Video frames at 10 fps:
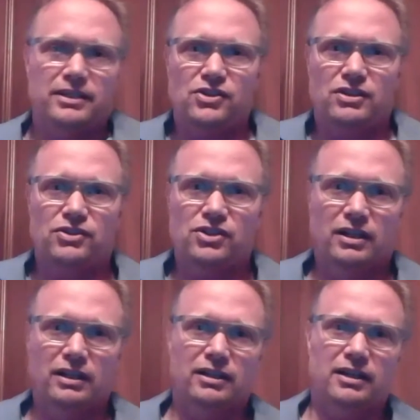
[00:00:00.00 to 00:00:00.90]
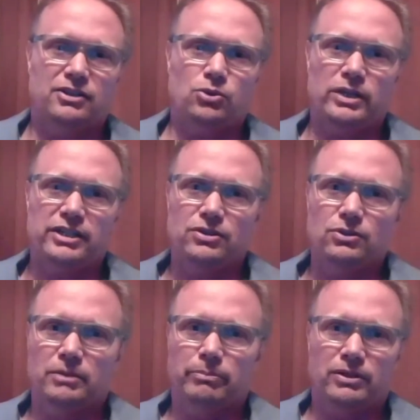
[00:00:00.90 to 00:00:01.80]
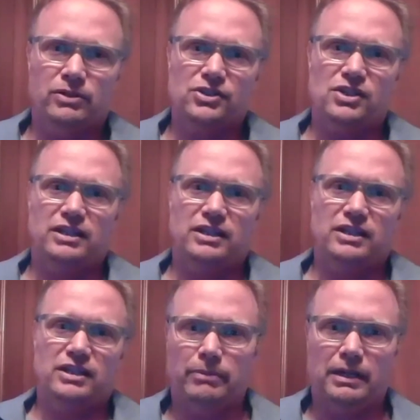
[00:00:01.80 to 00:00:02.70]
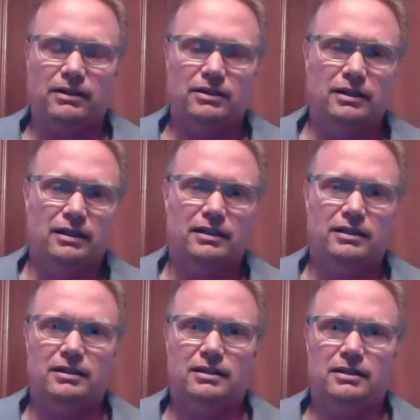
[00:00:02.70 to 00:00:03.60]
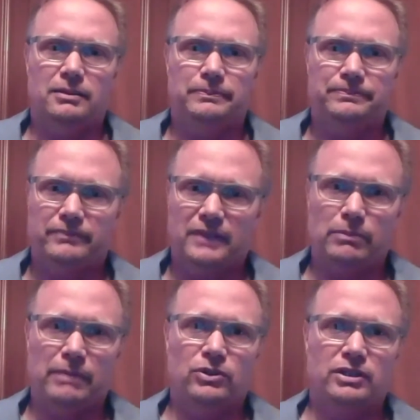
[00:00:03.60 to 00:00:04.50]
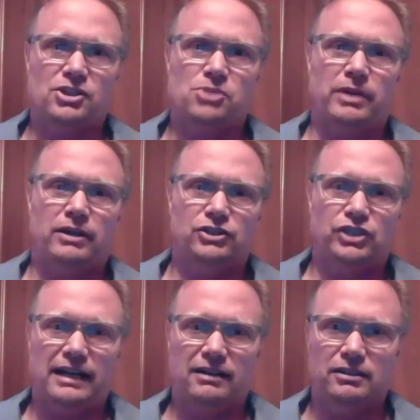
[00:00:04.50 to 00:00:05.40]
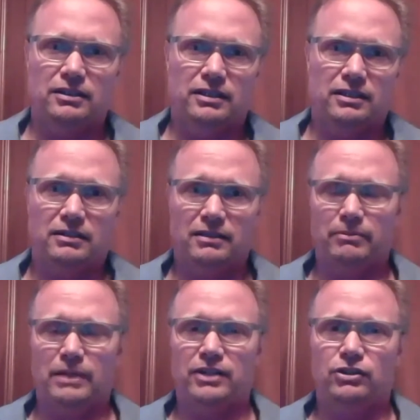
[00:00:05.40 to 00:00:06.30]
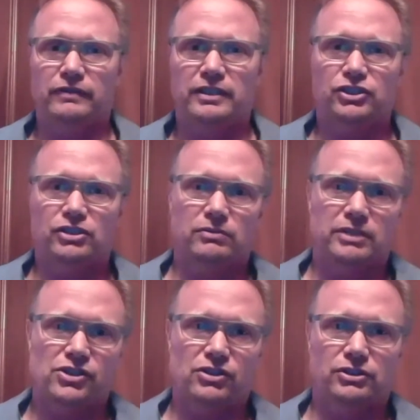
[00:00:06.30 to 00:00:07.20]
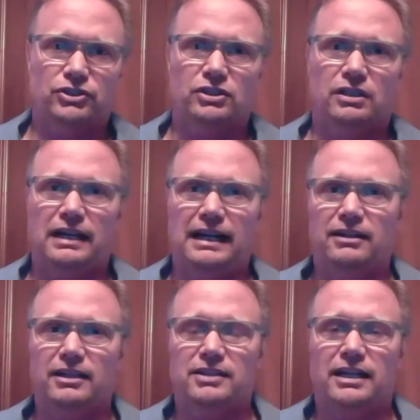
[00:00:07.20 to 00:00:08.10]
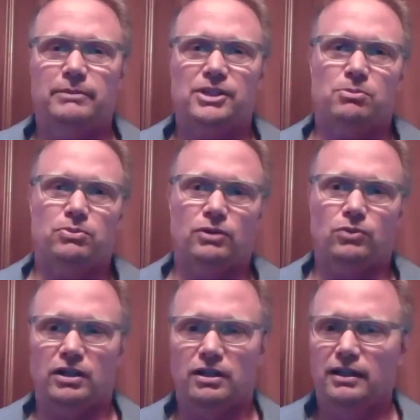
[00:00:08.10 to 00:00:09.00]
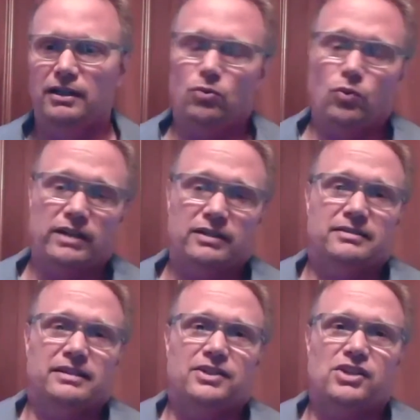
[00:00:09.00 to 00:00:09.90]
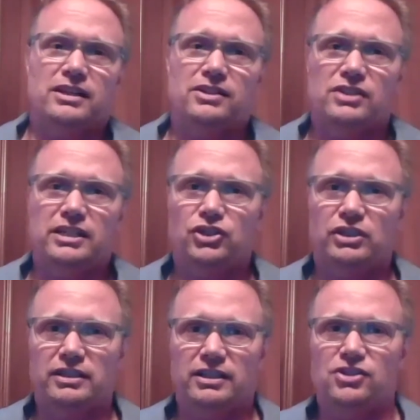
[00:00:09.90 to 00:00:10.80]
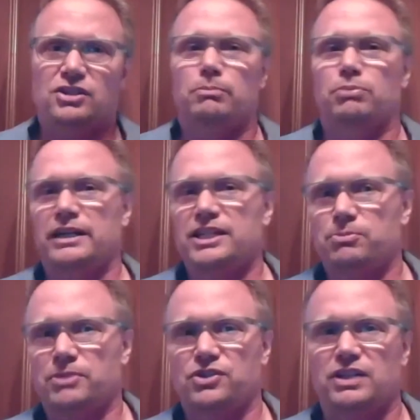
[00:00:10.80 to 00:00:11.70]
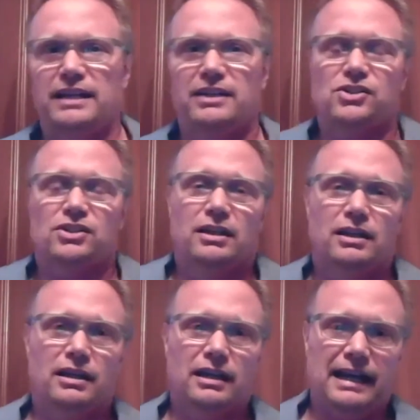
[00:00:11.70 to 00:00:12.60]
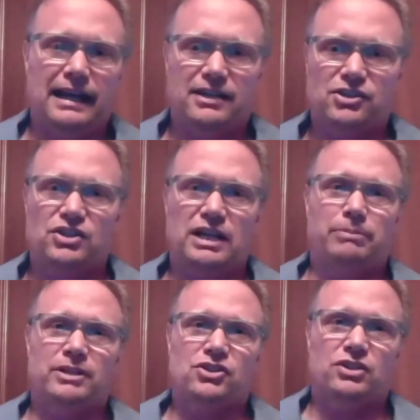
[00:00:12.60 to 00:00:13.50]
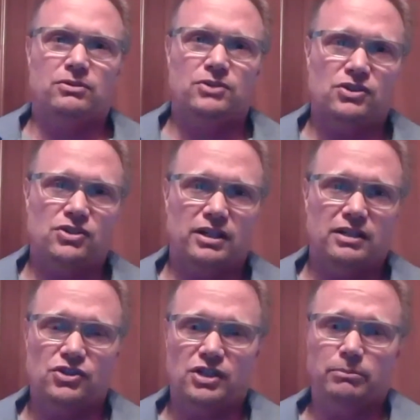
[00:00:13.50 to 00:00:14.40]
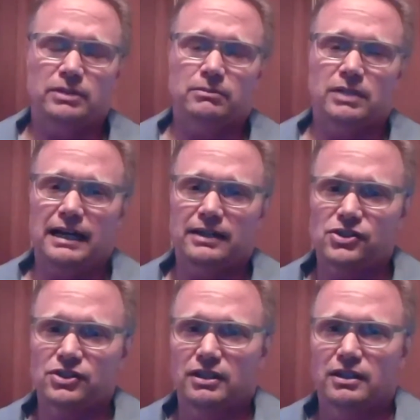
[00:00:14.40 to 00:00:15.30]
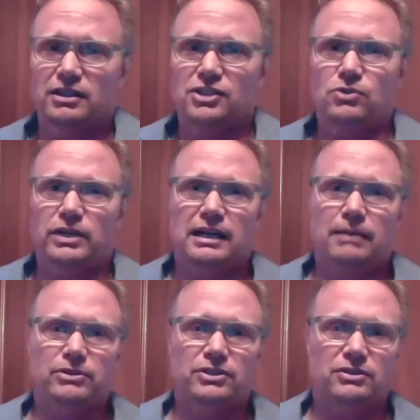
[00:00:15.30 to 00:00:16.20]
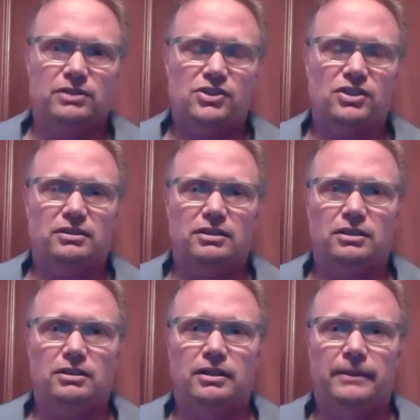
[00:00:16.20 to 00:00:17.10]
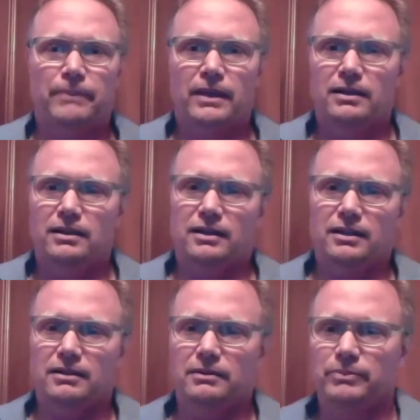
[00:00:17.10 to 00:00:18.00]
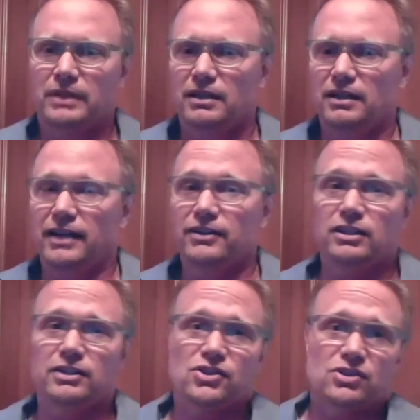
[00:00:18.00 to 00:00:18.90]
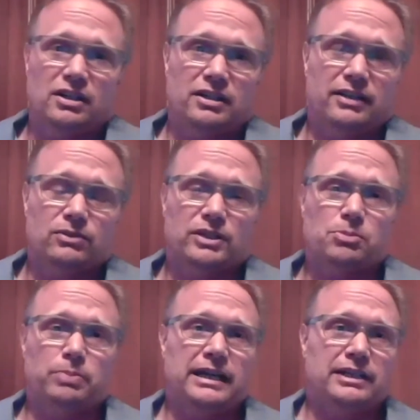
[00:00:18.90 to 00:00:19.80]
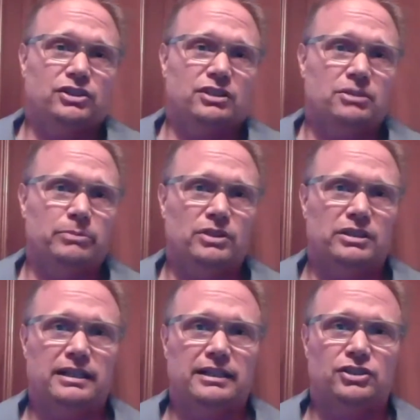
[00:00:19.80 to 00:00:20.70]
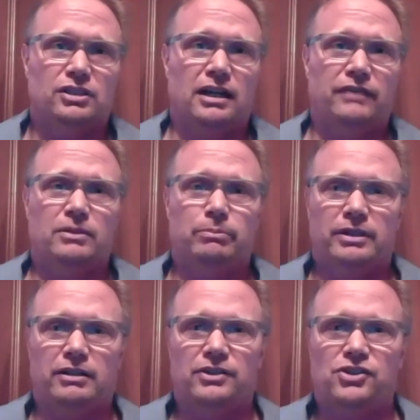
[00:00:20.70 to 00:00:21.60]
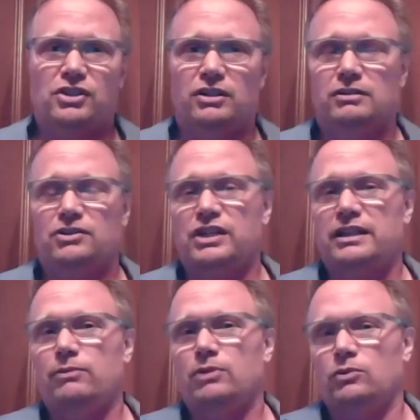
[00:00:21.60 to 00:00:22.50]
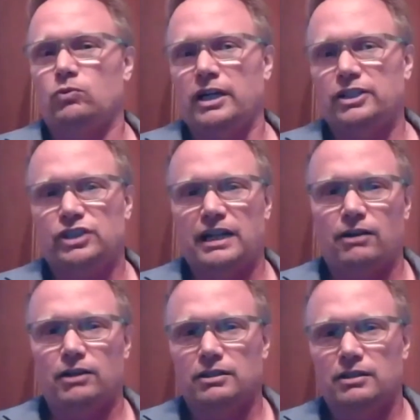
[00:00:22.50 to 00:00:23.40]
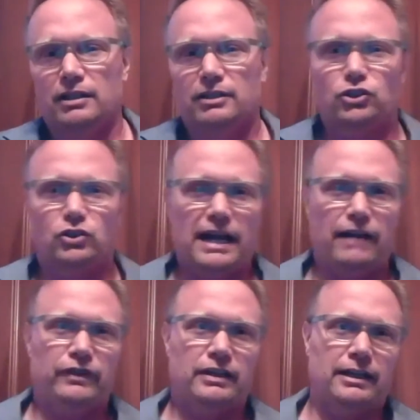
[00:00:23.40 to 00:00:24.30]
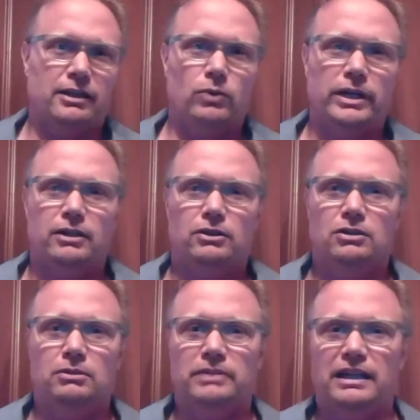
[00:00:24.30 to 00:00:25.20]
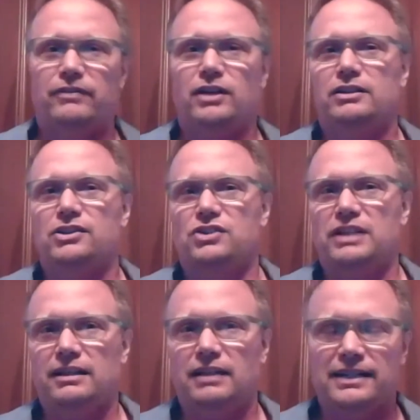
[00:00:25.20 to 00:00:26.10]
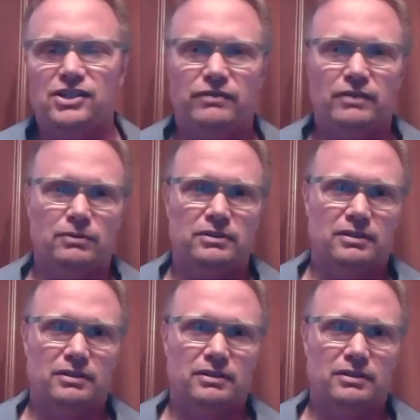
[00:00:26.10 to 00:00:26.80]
There's uh, 22 components I talk about um, and my book inspired childhood and, and, my intervention research on autonomy support where one of the things is teaching kids to embrace mistakes as stepping stones instead of stumbling blocks as great opportunities to learn uh, others another one is patient communication often parents you know say they were in rush hour traffic on the way home they have all these deadlines even with